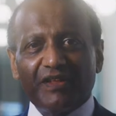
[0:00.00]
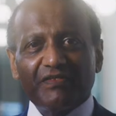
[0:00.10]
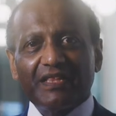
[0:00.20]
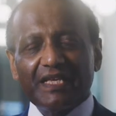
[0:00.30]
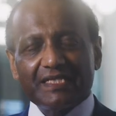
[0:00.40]
One of
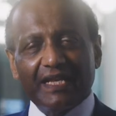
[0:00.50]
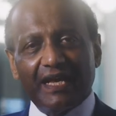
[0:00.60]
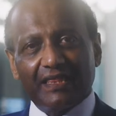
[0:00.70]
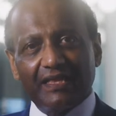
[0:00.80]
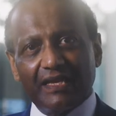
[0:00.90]
the things that
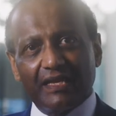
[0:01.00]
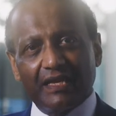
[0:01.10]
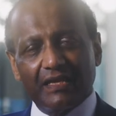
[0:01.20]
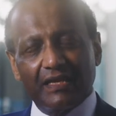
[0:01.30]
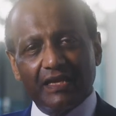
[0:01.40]
I think
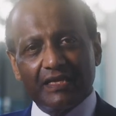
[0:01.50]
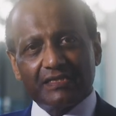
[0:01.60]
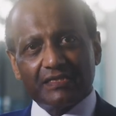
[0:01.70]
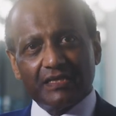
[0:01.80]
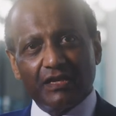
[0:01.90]
uh,
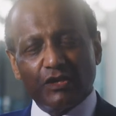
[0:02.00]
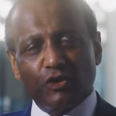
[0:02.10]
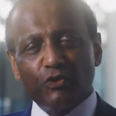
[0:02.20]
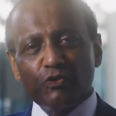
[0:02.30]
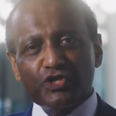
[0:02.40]
it's uh,
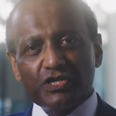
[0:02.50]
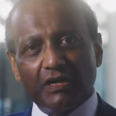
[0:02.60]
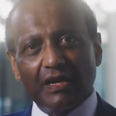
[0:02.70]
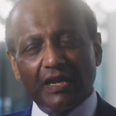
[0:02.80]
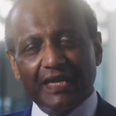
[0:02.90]

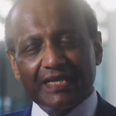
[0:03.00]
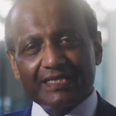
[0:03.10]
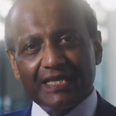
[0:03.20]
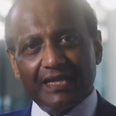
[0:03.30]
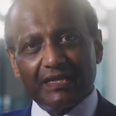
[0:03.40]
crucial
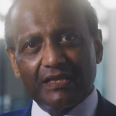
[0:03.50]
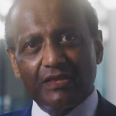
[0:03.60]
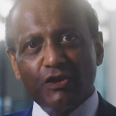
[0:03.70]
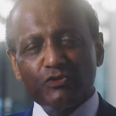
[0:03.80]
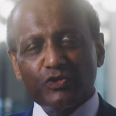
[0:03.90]
is that
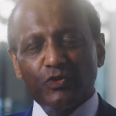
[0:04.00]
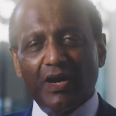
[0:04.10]
those